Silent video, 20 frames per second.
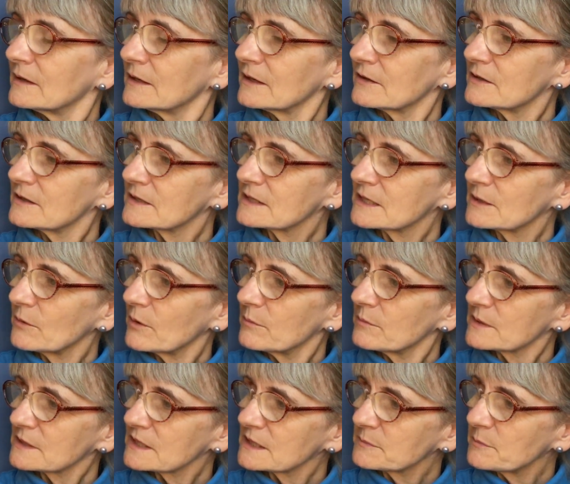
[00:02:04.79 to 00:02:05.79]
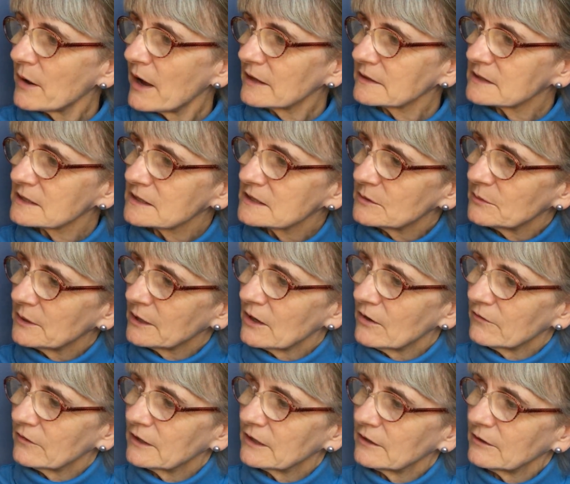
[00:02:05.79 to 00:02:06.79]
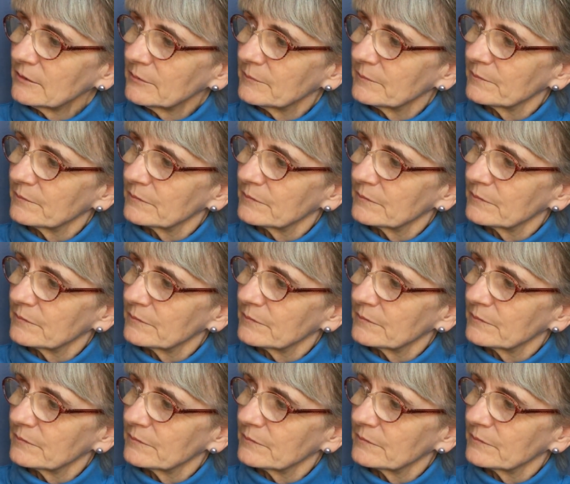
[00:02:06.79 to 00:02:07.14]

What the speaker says: Now, do you see what Mrs. Potts is doing over here?